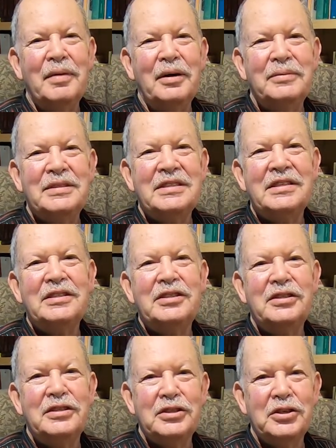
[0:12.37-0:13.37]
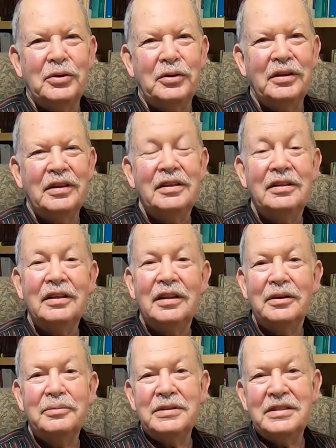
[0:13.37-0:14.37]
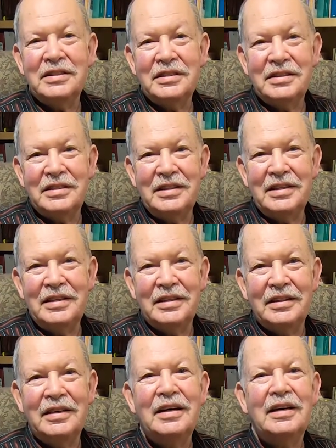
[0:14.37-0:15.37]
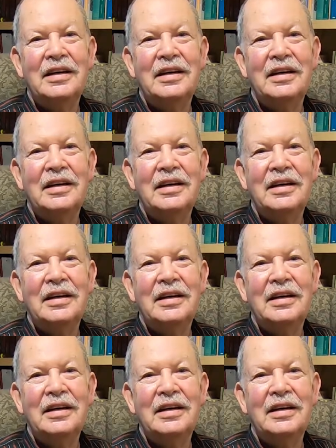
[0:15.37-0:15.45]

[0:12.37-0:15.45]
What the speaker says: I was 6 years old until I was 16,